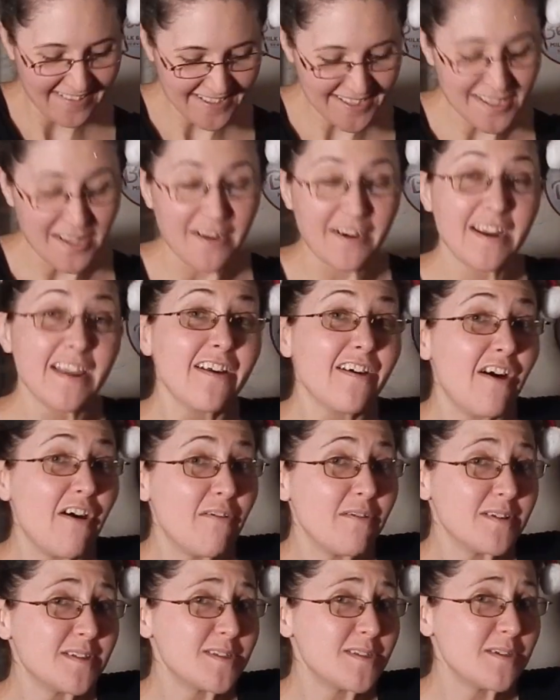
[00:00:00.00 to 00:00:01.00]
sorry, I
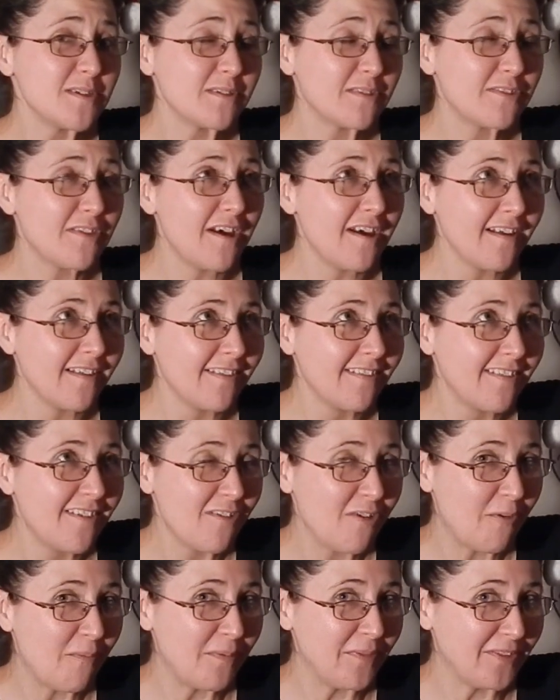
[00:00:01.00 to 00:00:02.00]
always thought
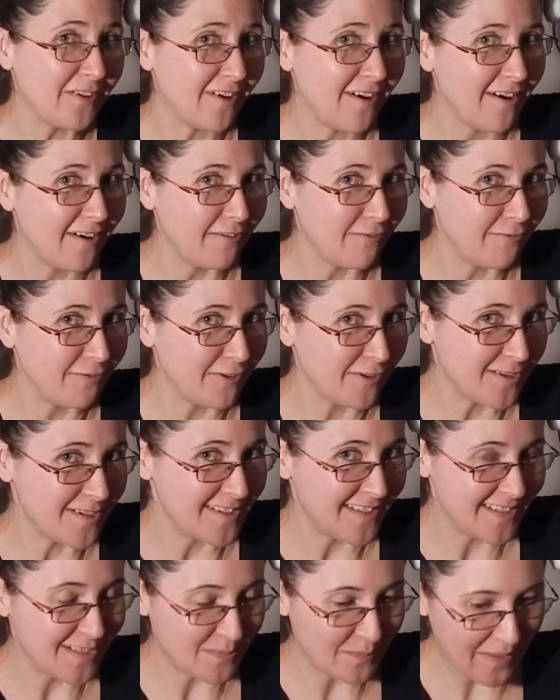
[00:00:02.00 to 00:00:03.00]
you opened the card
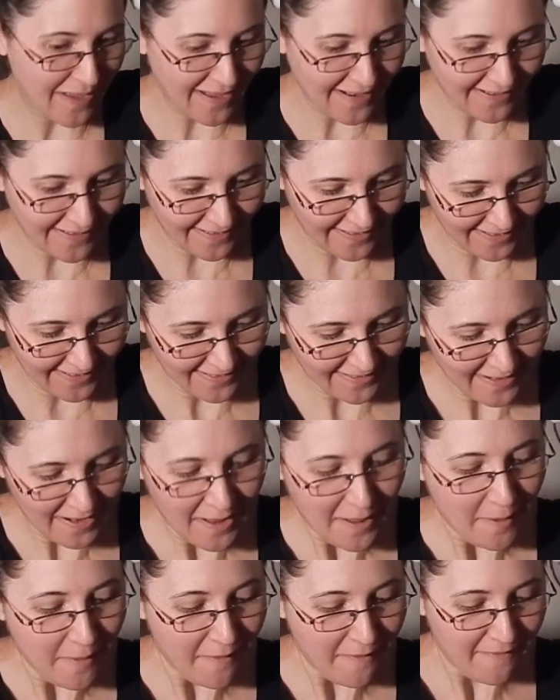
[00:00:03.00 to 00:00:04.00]
first. That's why I did it.
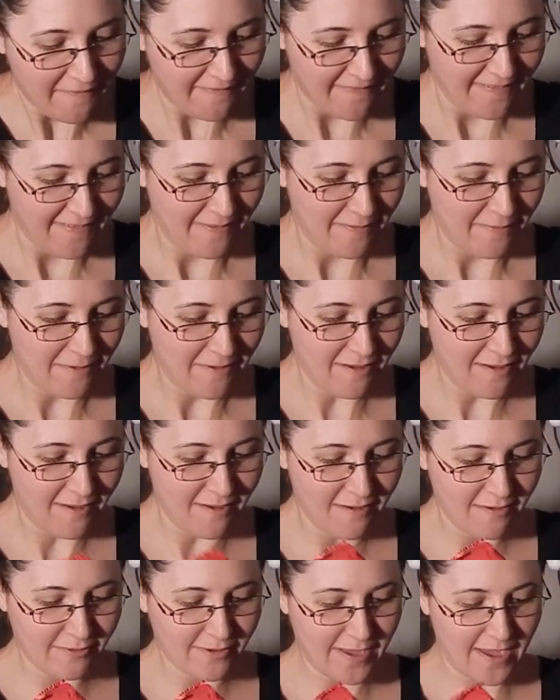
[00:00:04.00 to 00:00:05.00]

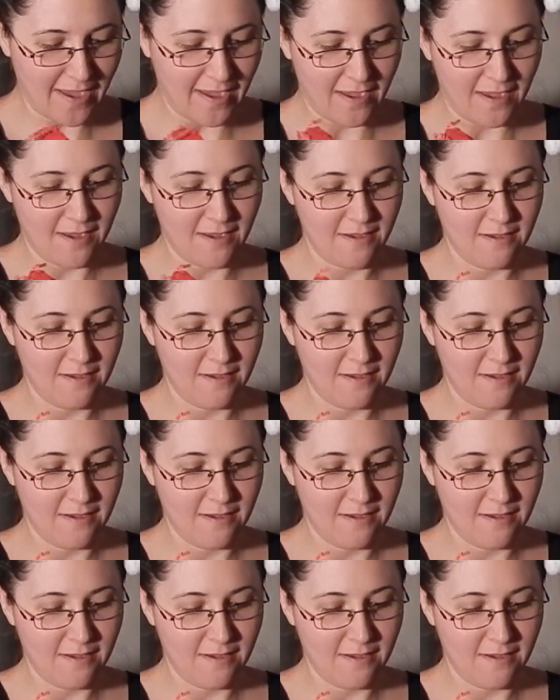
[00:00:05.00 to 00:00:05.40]
Okay.